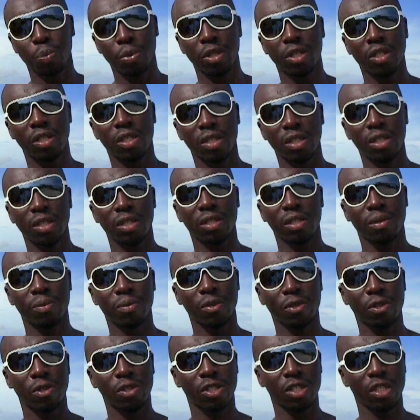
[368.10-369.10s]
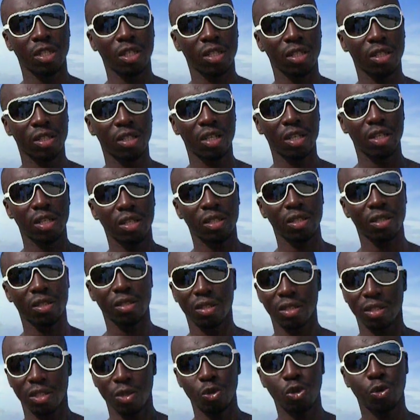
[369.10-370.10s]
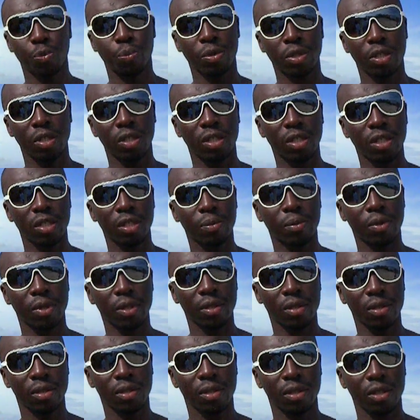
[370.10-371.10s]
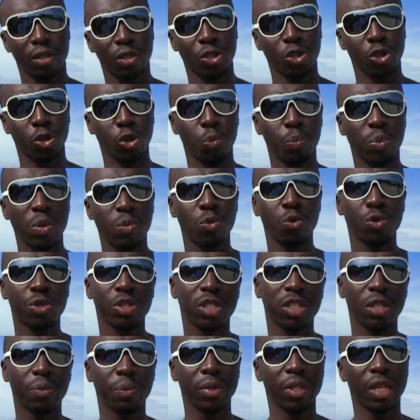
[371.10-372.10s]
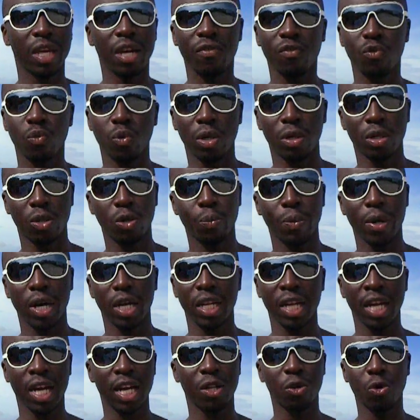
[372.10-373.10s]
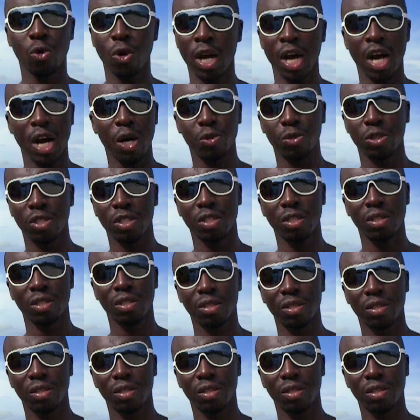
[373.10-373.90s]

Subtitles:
It was pretty good, because it was pretty good. Because, you know, people were sleeping everywhere. Nobody had no houses.